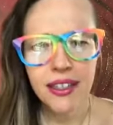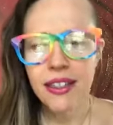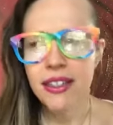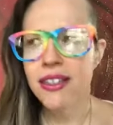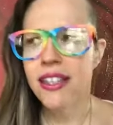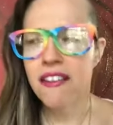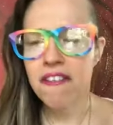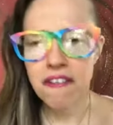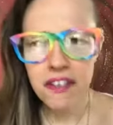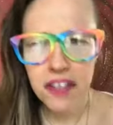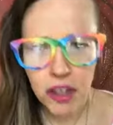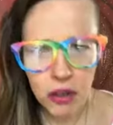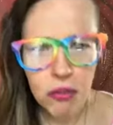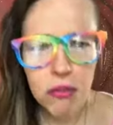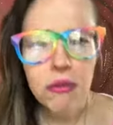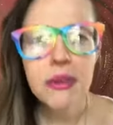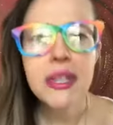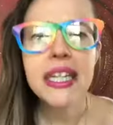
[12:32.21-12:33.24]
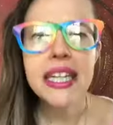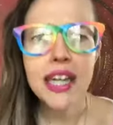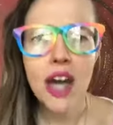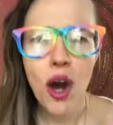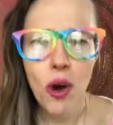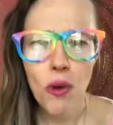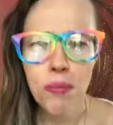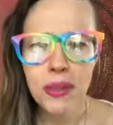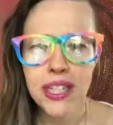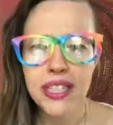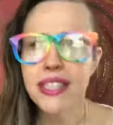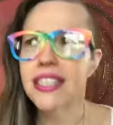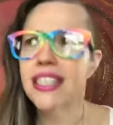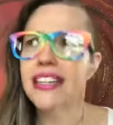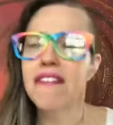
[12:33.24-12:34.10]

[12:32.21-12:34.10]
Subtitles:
This can feel really hopeless.